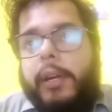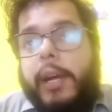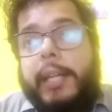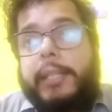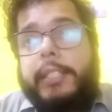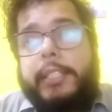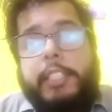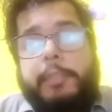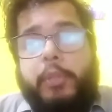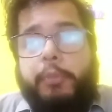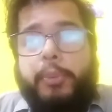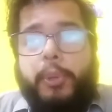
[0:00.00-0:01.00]

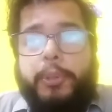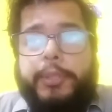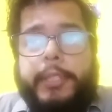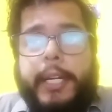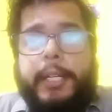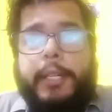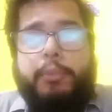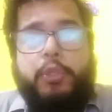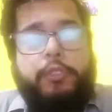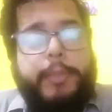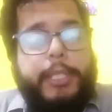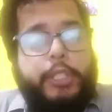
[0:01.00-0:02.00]
Gandhiji proposed that the
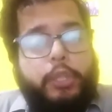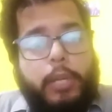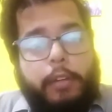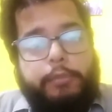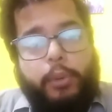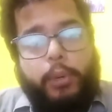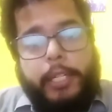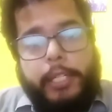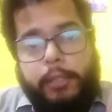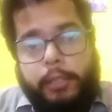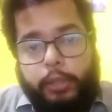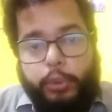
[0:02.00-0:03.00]
movement should unfold
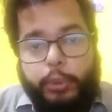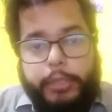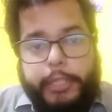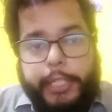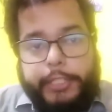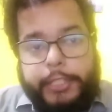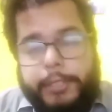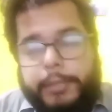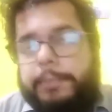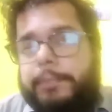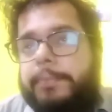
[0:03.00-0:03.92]
in two stages.